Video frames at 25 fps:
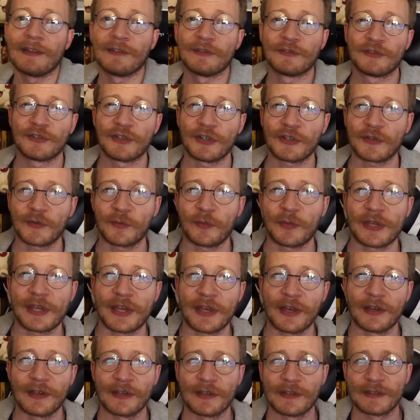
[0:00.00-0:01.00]
Just
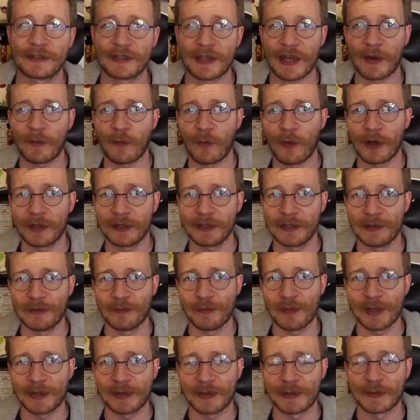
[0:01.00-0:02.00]
because I wanted to
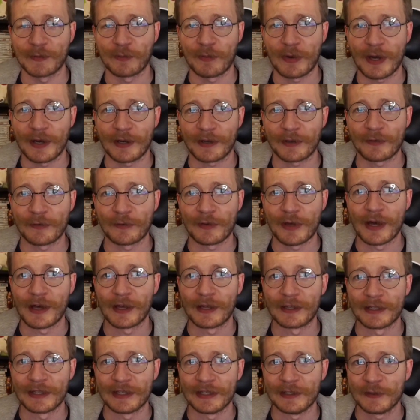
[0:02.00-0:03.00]
make this
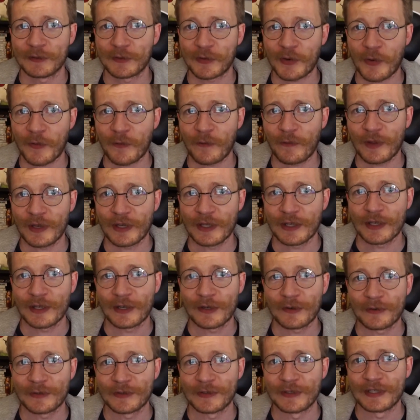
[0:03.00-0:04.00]
Bakugan intro
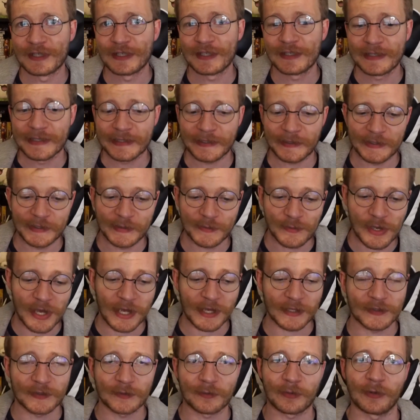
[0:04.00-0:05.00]
video as detailed as
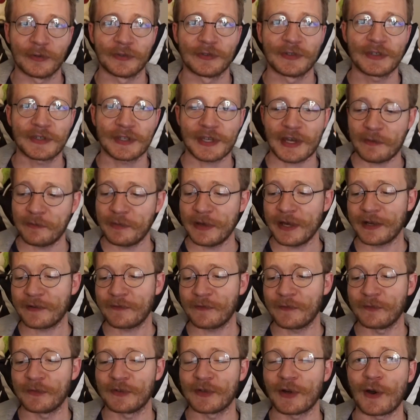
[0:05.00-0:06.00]
possible. Just got back
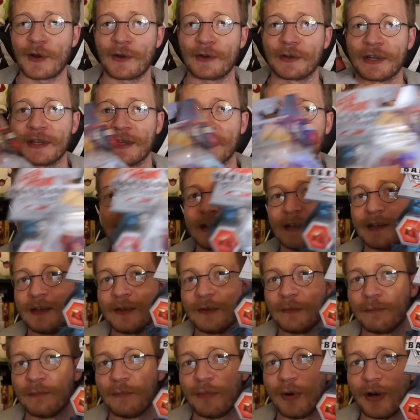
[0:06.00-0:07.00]
from Target,
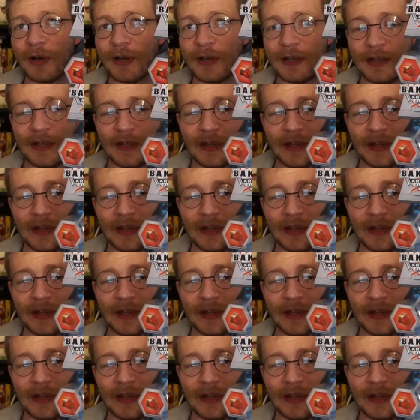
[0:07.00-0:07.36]
bought